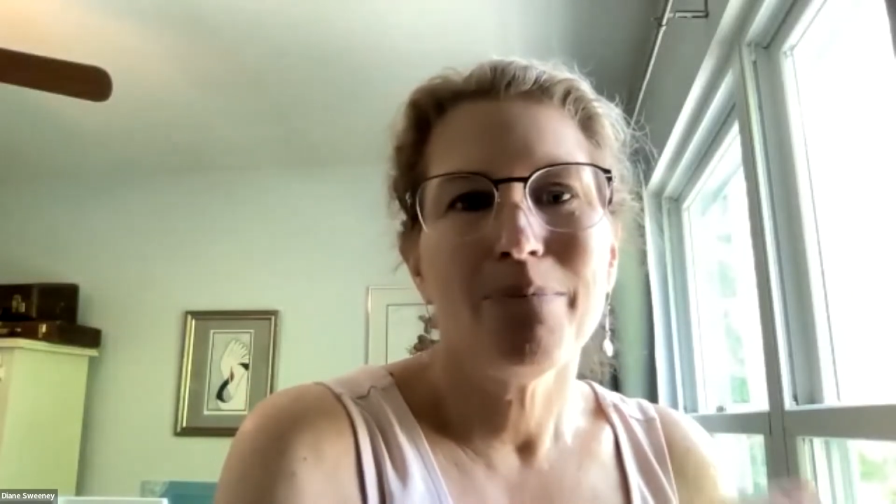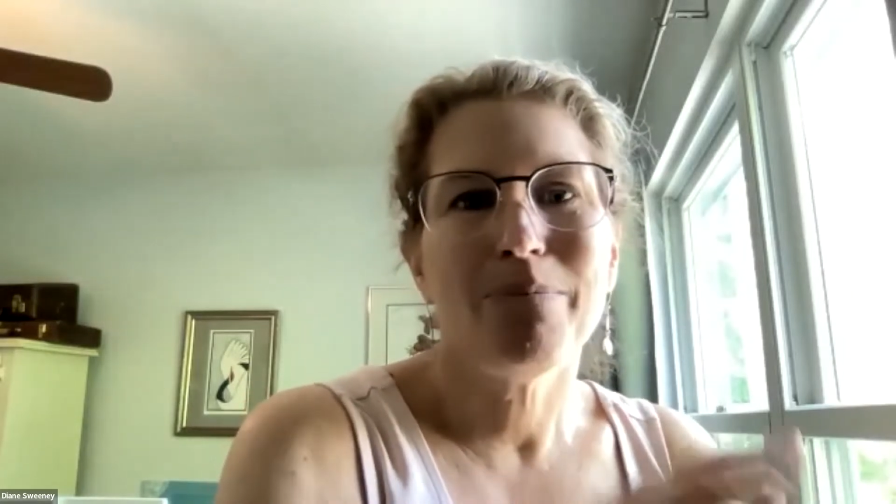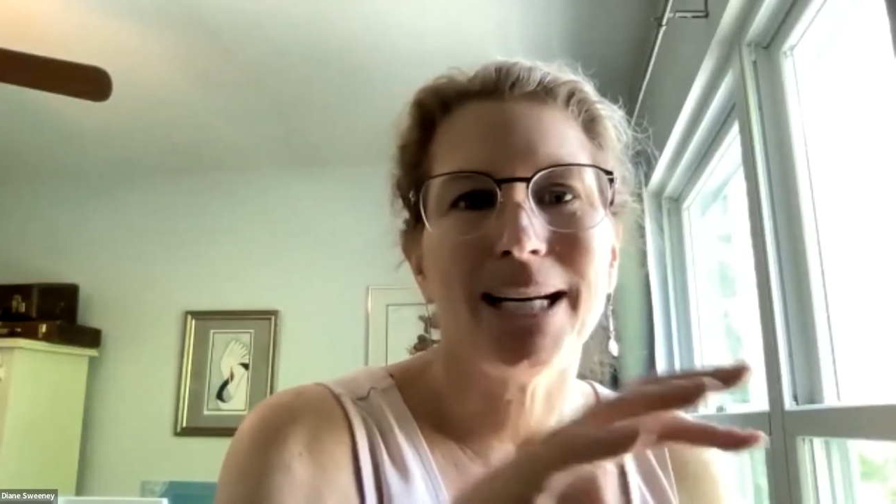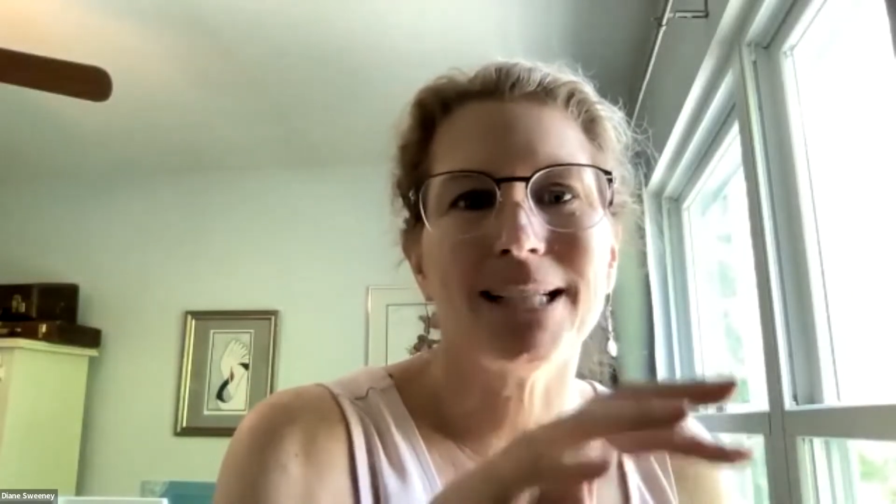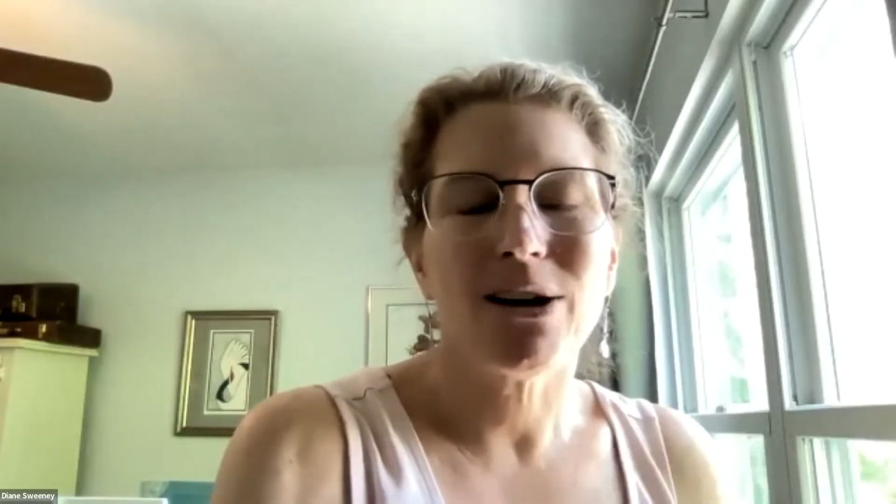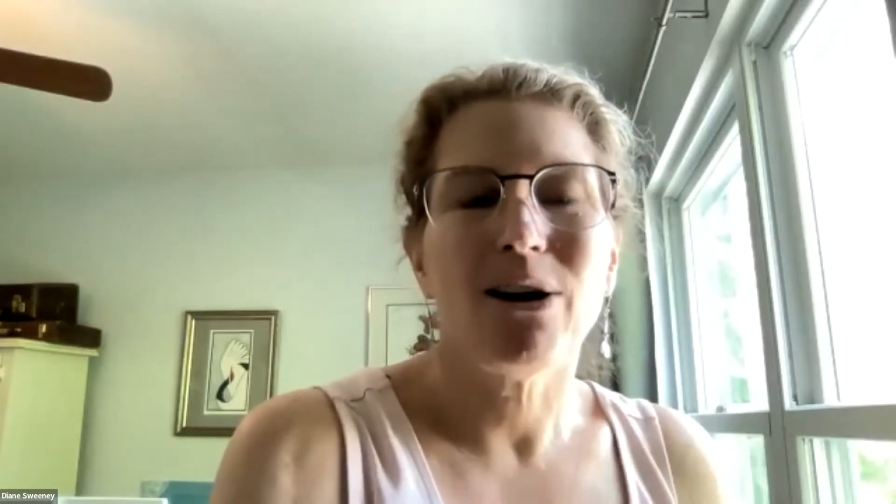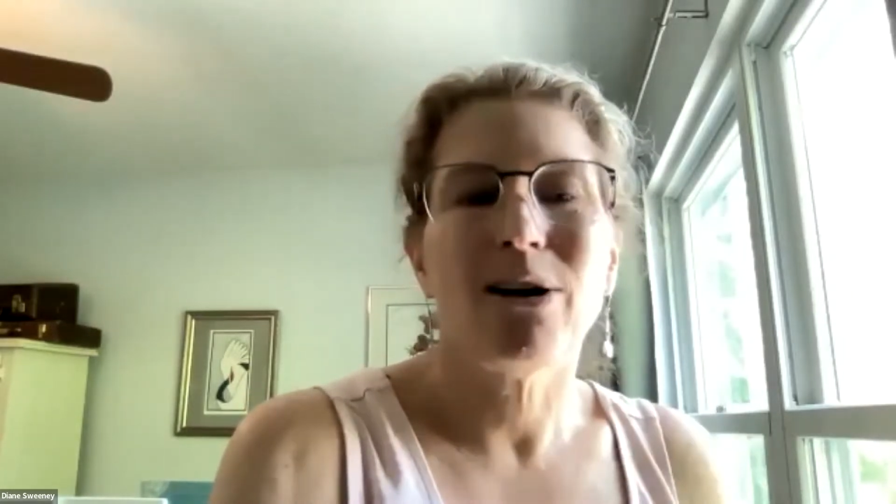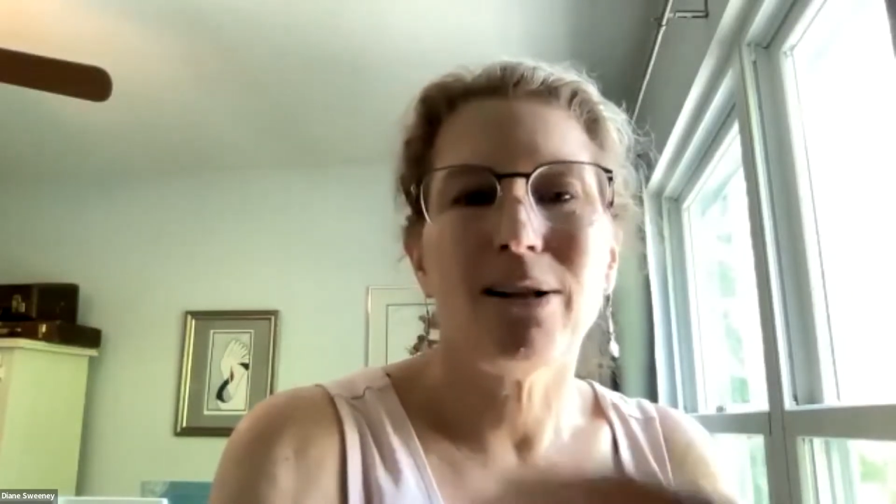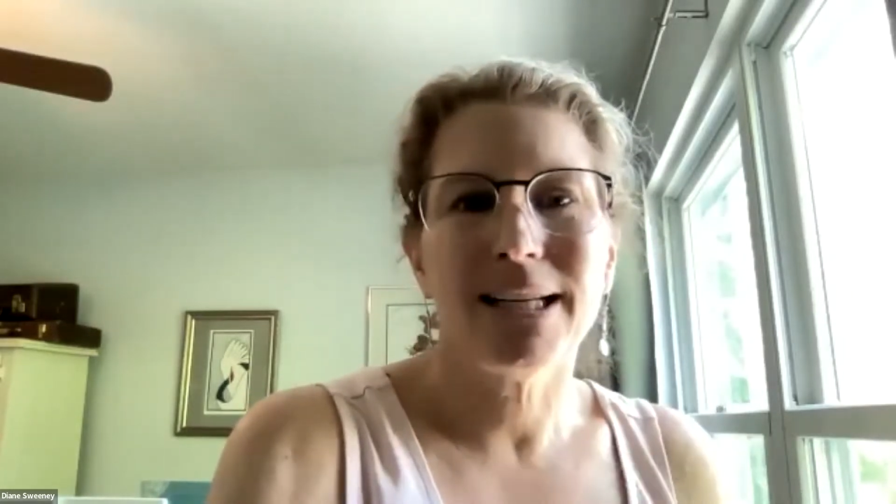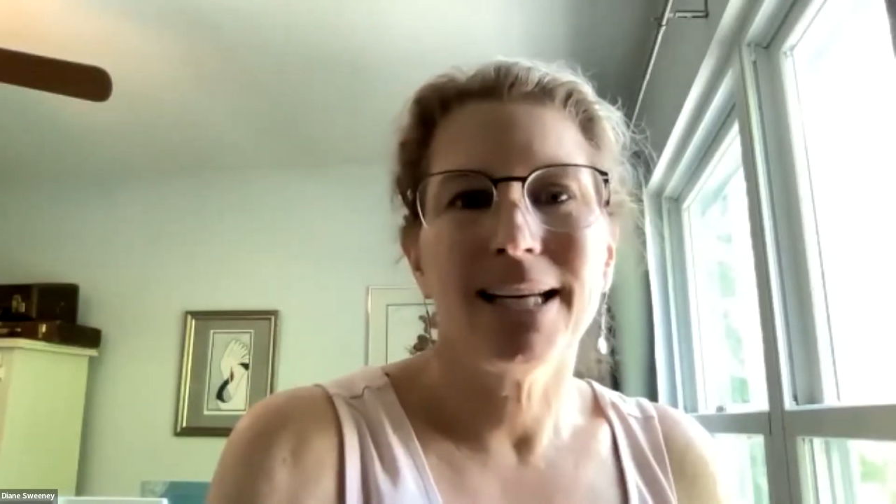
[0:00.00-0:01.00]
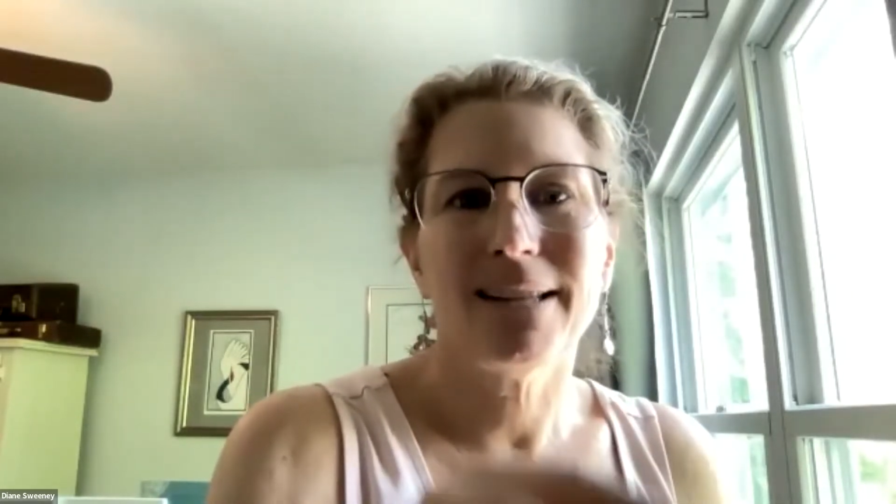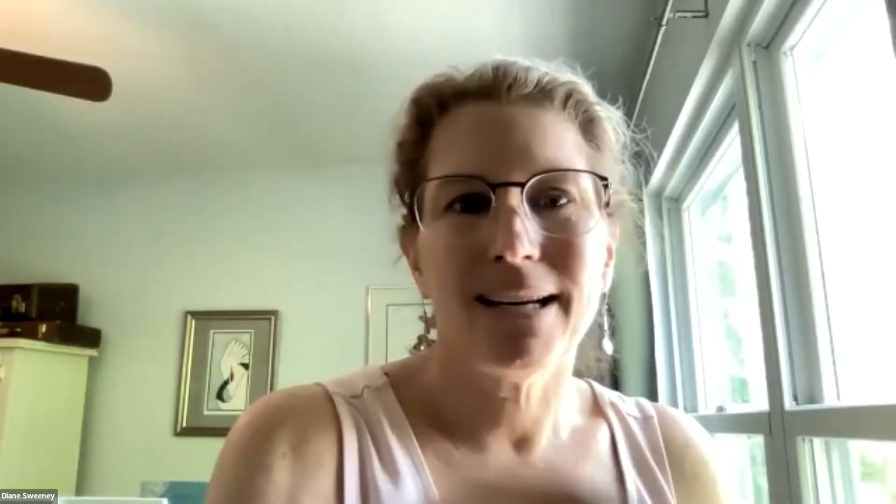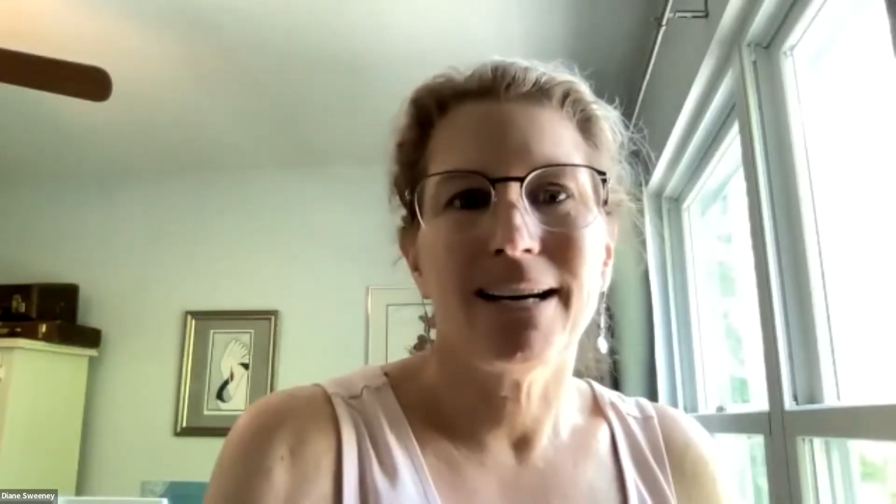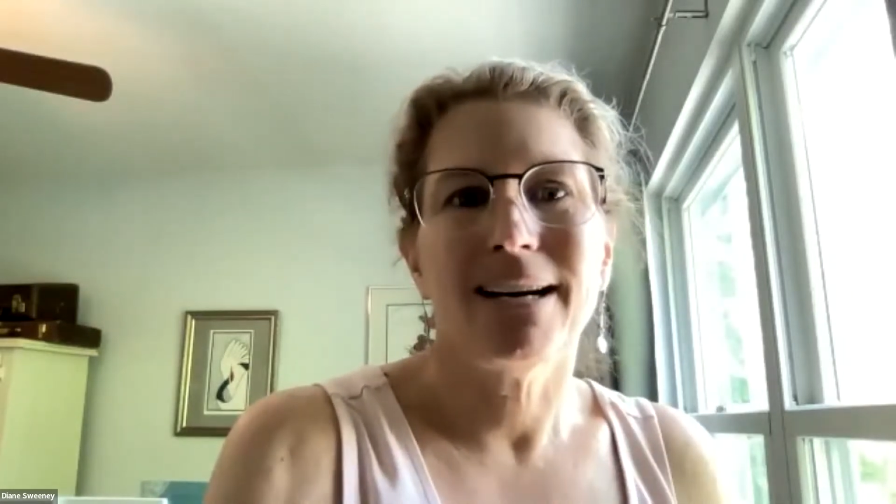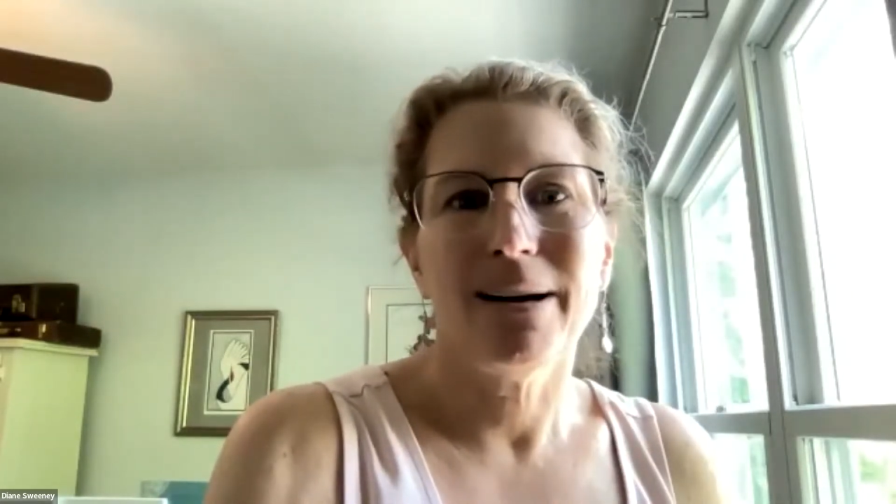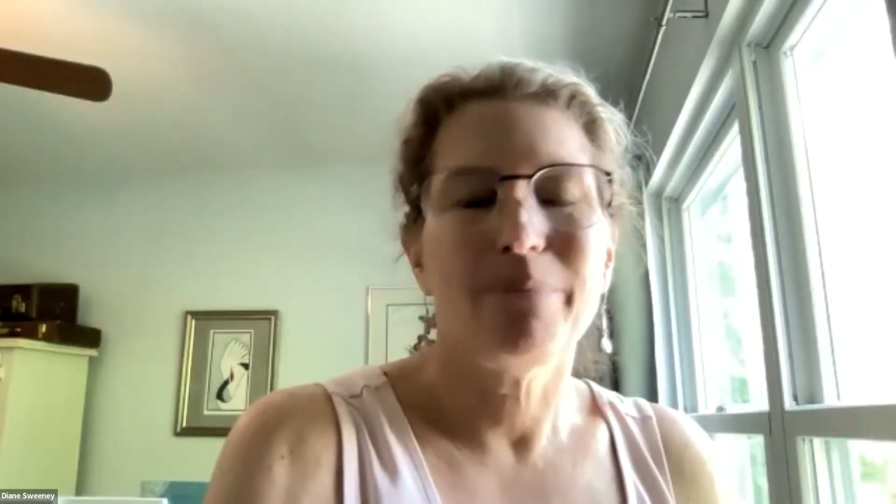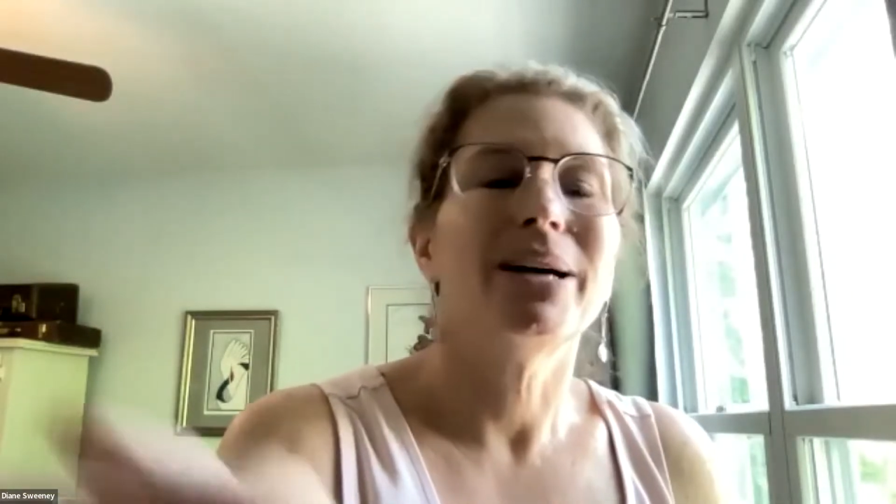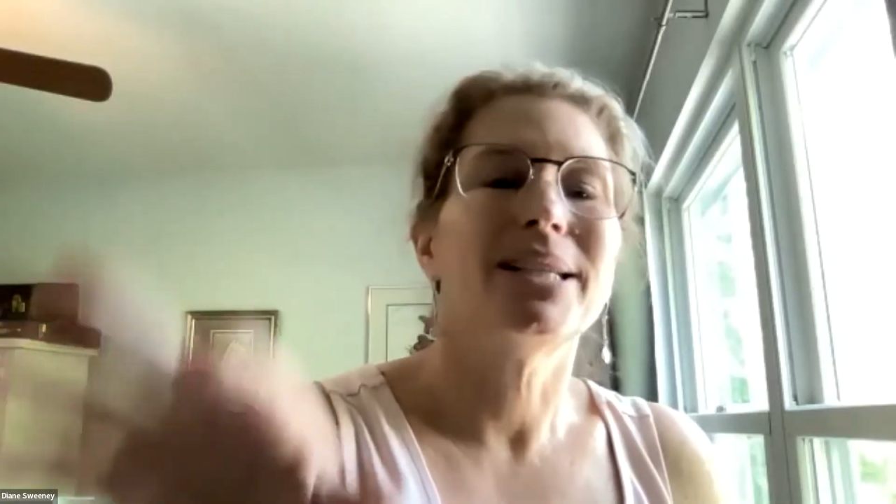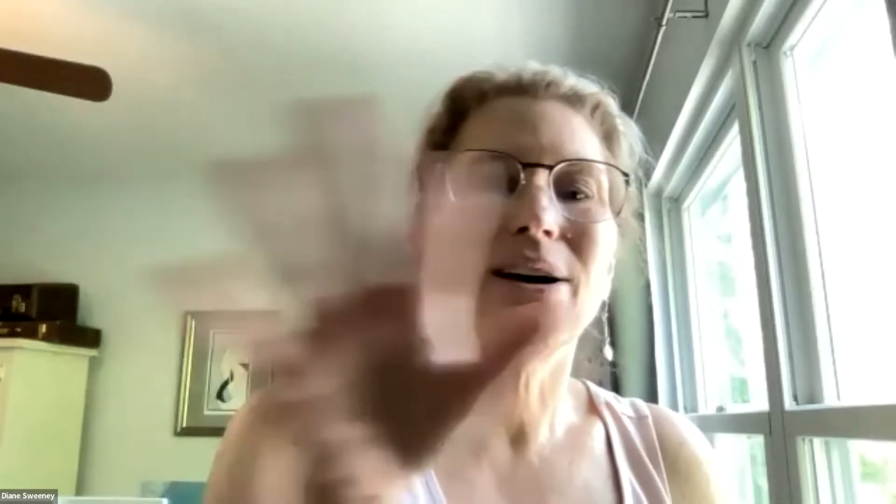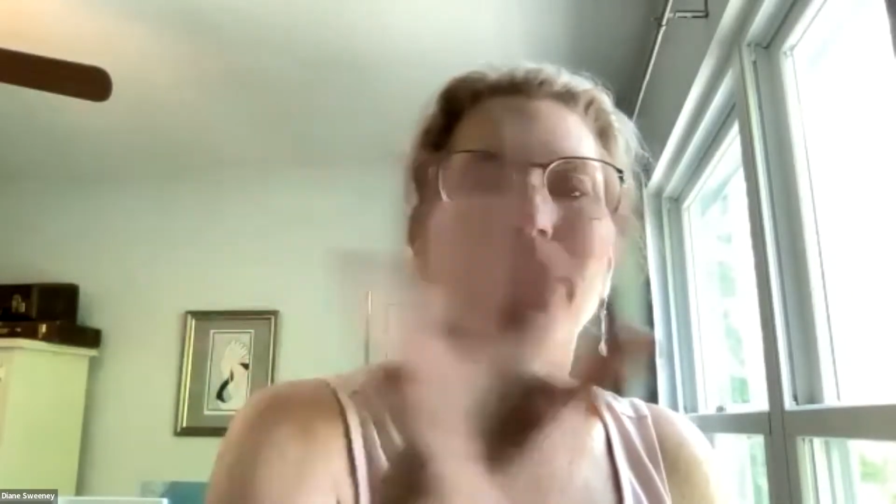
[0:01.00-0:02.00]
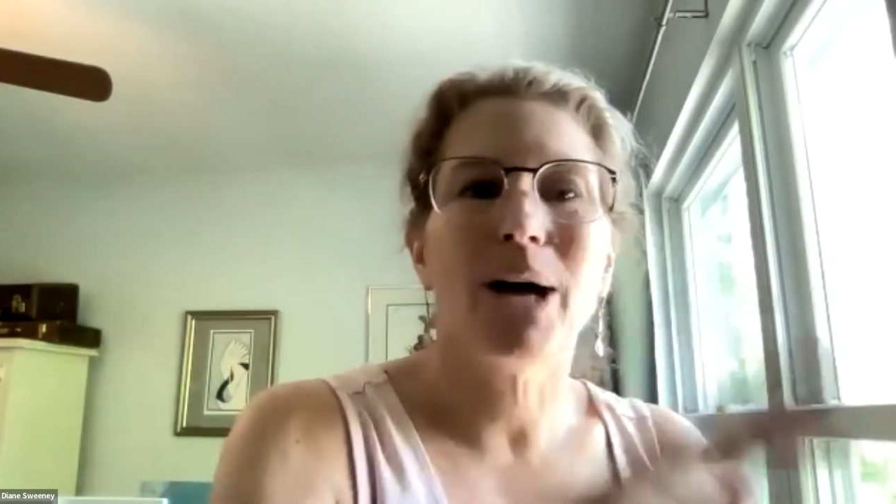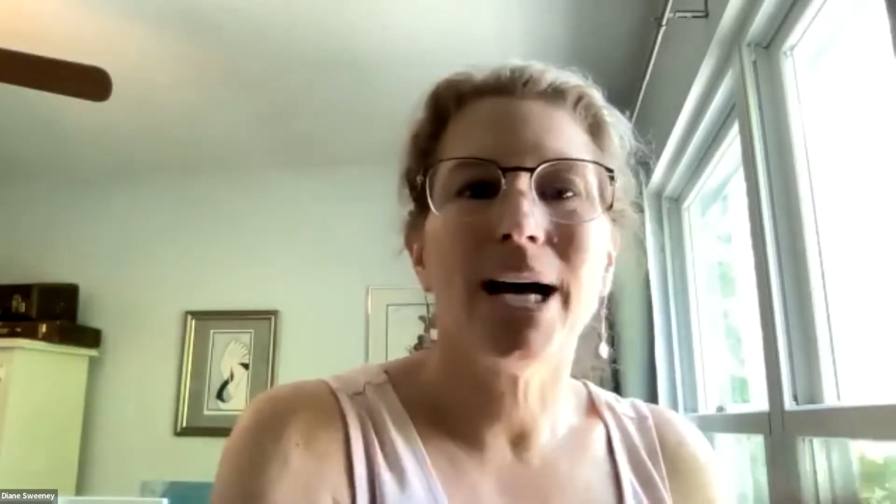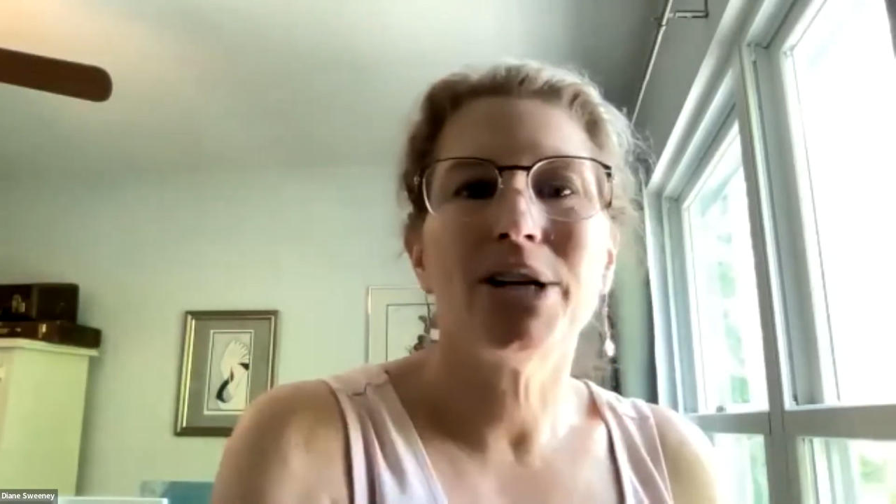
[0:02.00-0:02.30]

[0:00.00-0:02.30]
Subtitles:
but it's all it's all